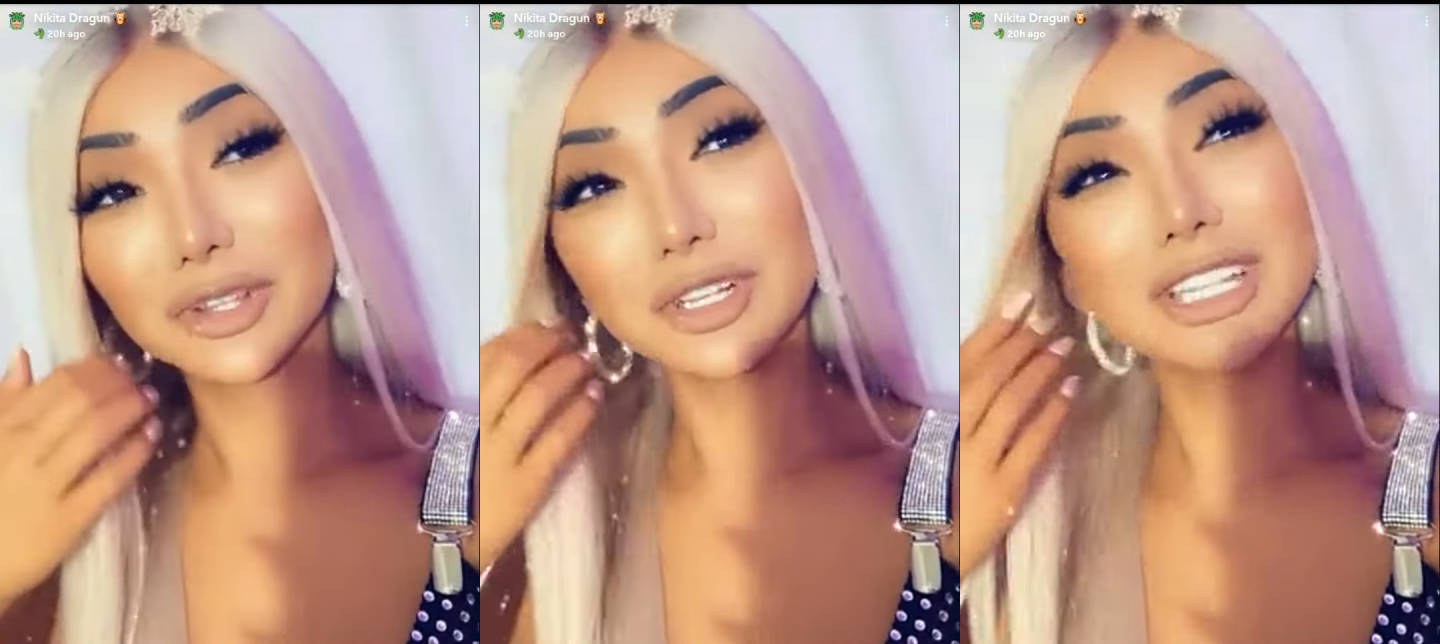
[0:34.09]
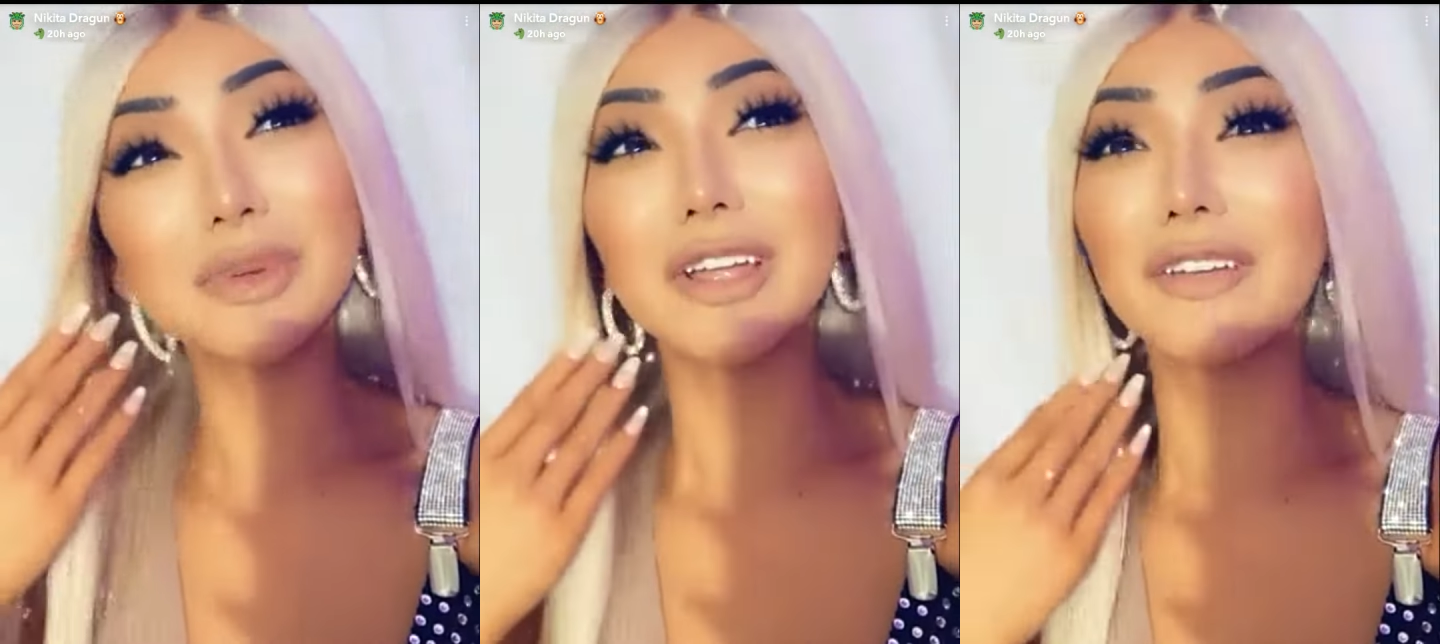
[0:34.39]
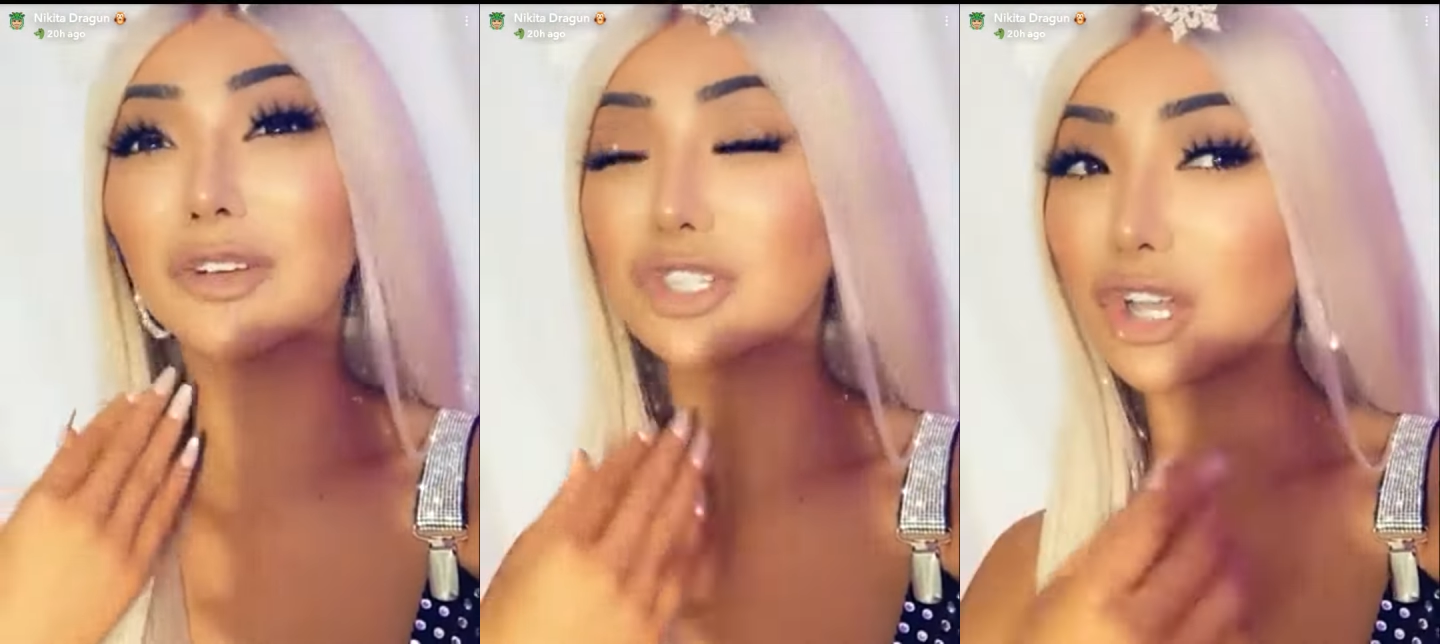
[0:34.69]
The only time I
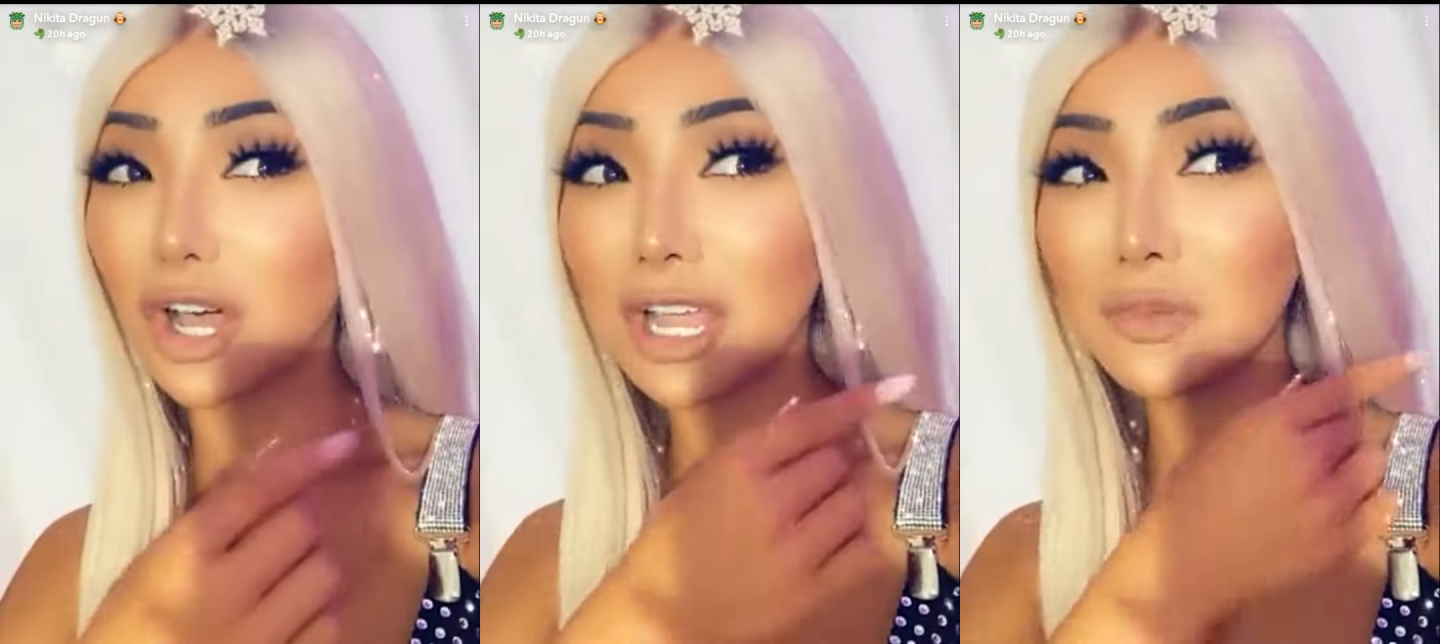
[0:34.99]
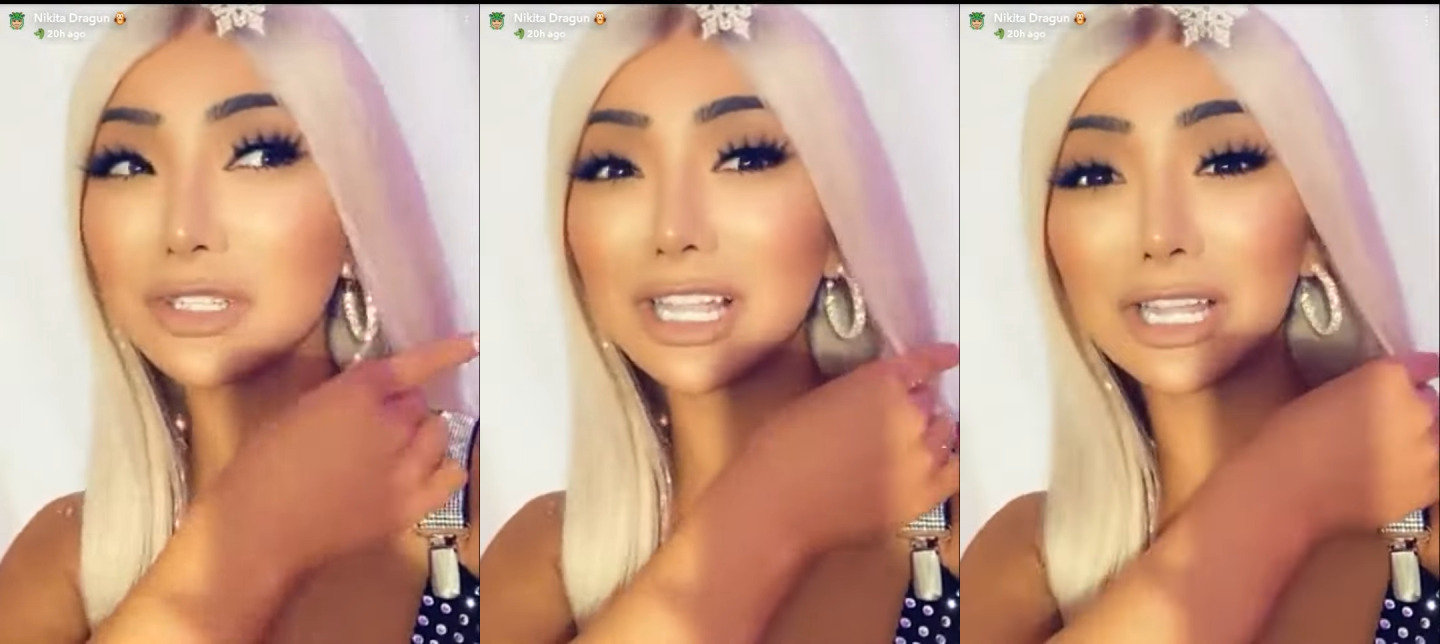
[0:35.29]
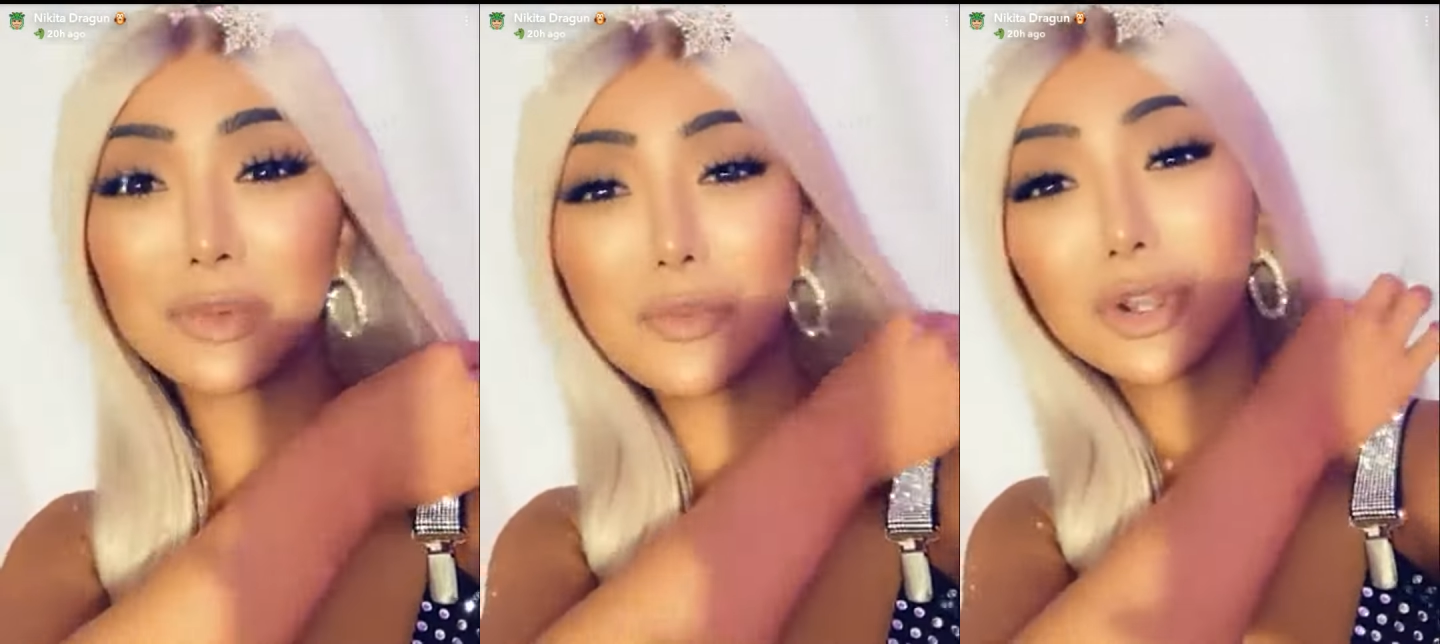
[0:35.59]
ever saw him was
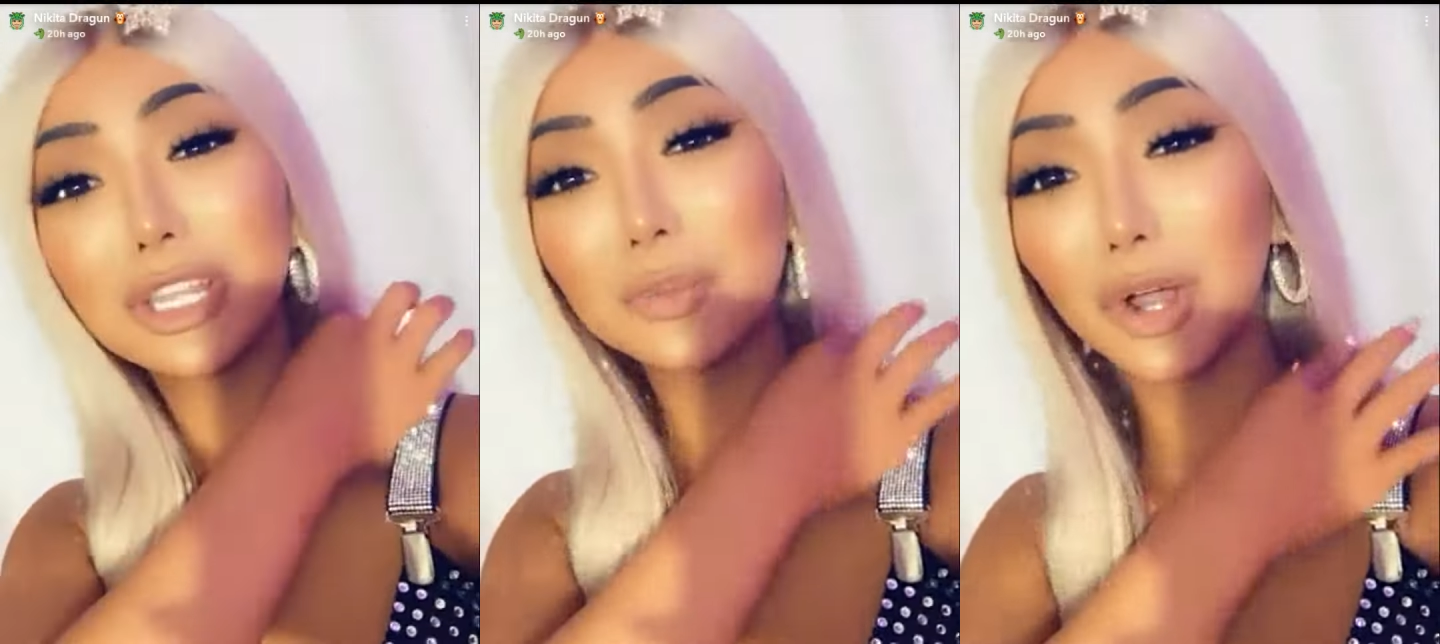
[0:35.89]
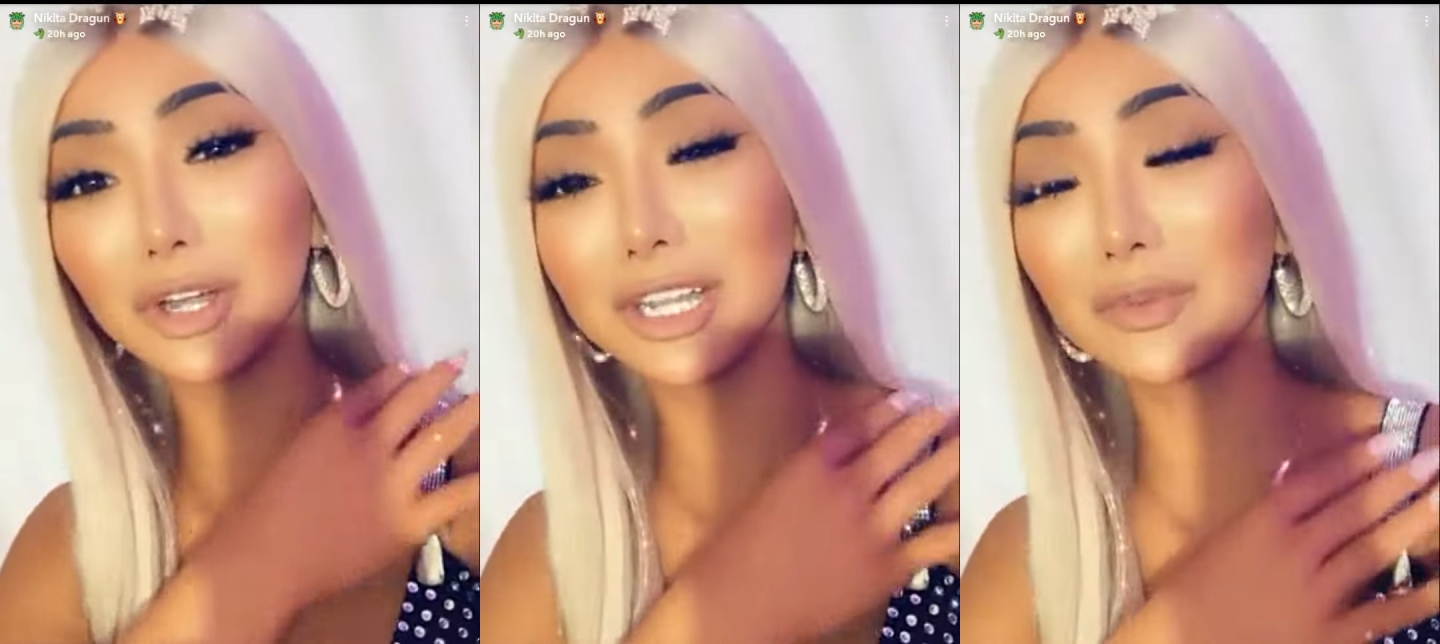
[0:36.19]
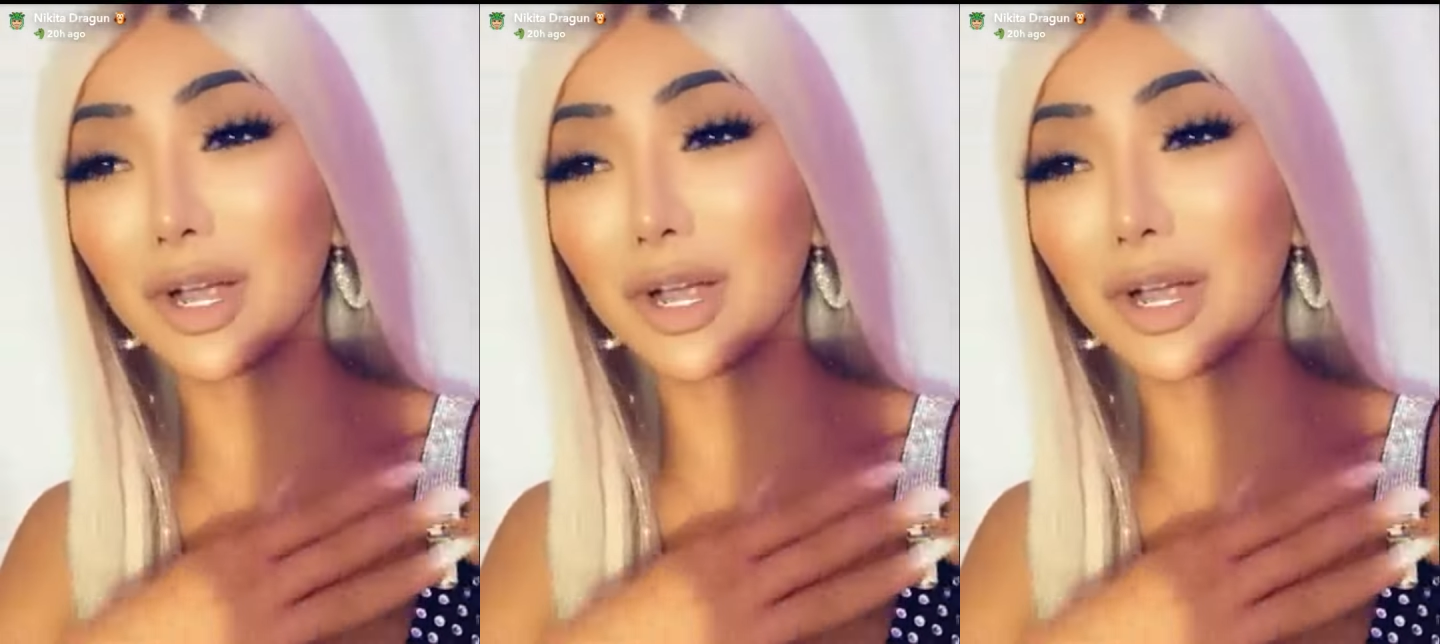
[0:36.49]
at like my birthday party,